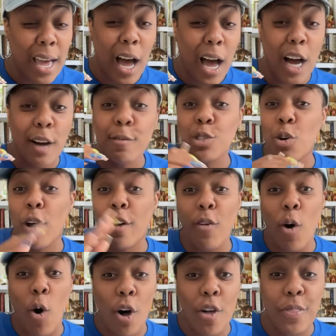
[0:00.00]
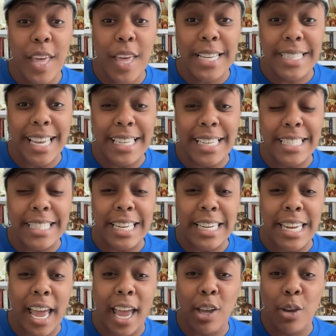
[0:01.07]
Um, so if all things ended
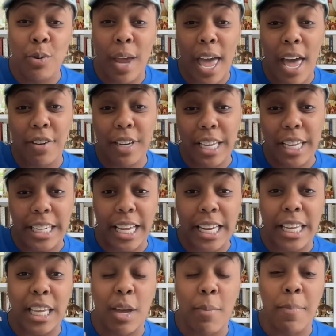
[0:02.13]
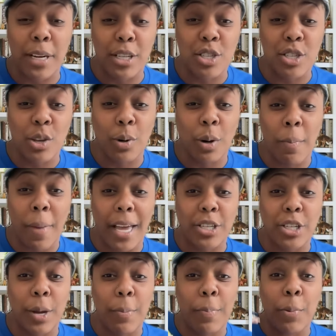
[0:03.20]
today, you'd have a Connecticut-Minnesota
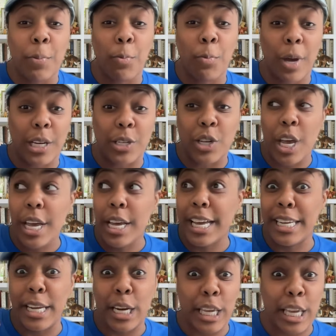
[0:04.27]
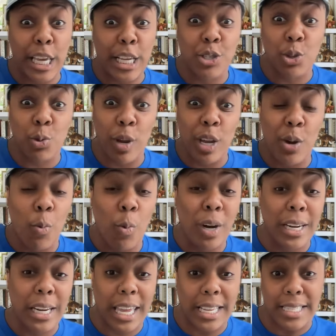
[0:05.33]
matchup in which Connecticut's three and one
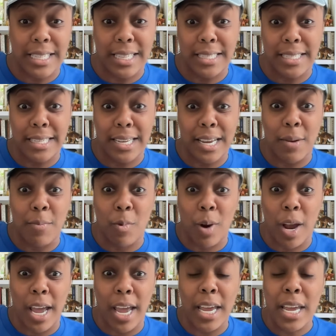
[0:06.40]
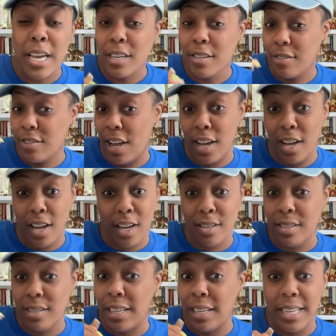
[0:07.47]
against this team, right? Uh,
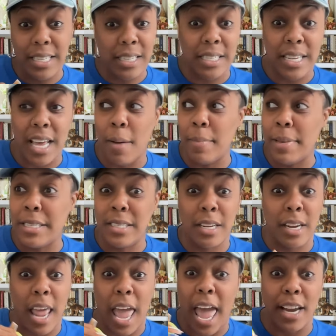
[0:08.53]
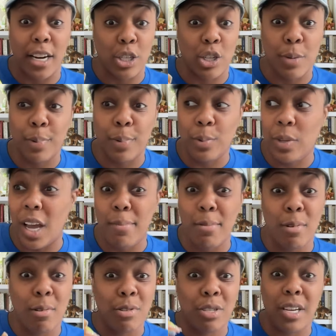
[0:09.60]
Alyssa Thomas then had a triple
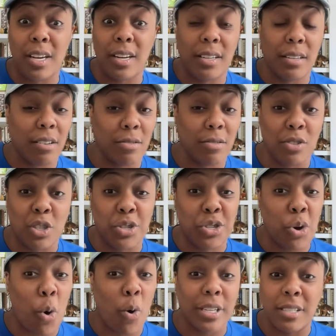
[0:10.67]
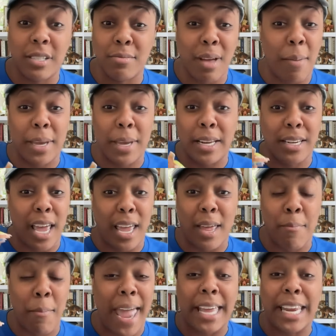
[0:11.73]
double. She didn't score some. I mean,
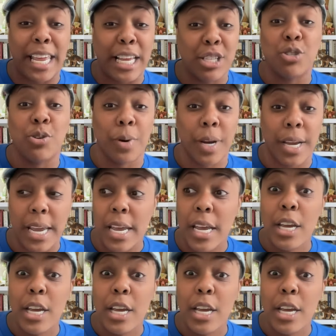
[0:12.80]
made history.